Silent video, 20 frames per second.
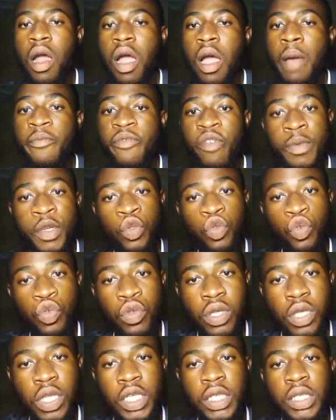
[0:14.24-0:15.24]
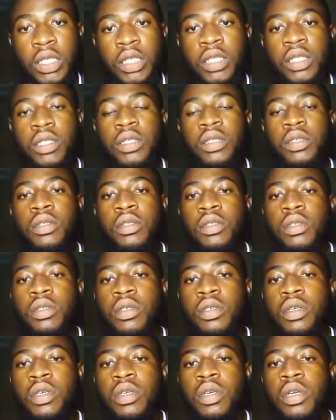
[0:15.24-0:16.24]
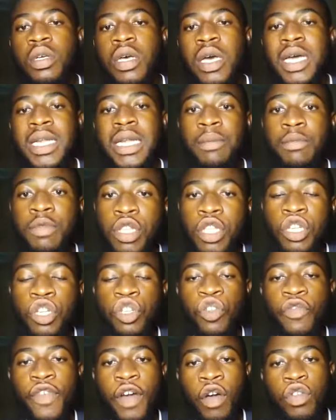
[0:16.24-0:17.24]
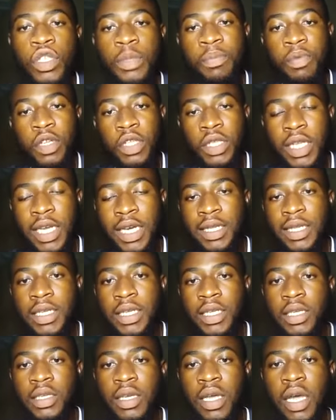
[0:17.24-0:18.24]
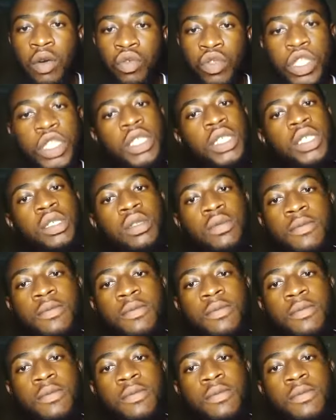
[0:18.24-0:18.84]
I'm from Edo State, and I'm a student of Auchi Polytechnic, Auchi.